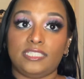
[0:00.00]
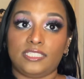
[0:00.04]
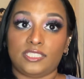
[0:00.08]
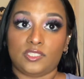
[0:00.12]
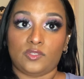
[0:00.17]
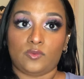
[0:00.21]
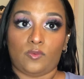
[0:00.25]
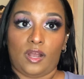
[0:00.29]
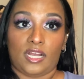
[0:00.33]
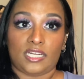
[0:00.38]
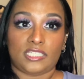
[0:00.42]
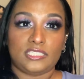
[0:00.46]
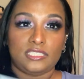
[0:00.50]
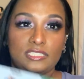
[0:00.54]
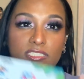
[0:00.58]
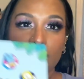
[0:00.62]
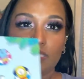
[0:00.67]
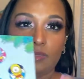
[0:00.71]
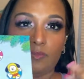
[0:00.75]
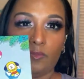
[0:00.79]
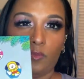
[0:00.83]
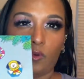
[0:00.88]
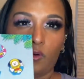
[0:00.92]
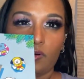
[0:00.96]
swatches
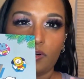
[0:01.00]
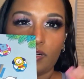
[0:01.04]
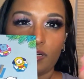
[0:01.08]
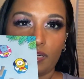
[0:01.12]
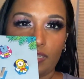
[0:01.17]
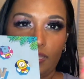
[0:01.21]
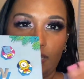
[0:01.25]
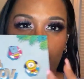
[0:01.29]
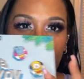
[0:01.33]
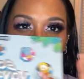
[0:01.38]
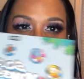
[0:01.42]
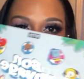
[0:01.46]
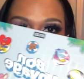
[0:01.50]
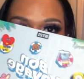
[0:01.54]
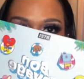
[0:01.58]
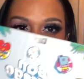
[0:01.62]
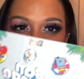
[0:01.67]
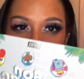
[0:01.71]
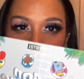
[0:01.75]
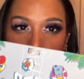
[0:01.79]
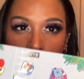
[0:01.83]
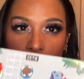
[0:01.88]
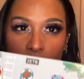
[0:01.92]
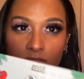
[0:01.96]
and more like up
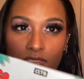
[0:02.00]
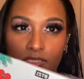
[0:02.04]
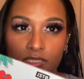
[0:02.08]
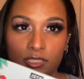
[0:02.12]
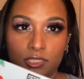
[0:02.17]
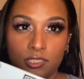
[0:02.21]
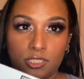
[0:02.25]
close